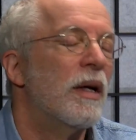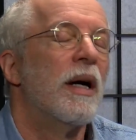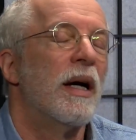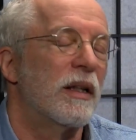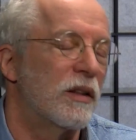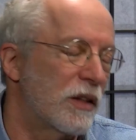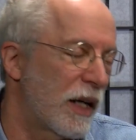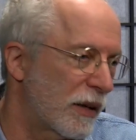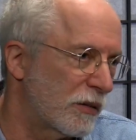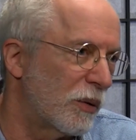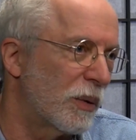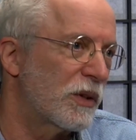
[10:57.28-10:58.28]

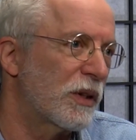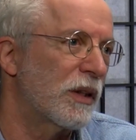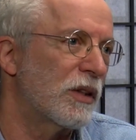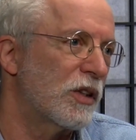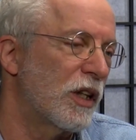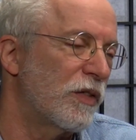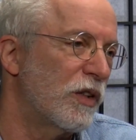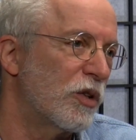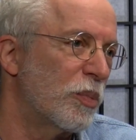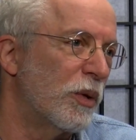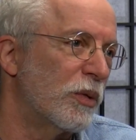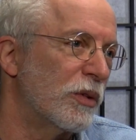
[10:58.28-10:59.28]
Exactly. Once again, safe
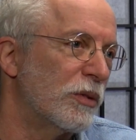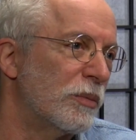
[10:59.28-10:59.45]
disposal.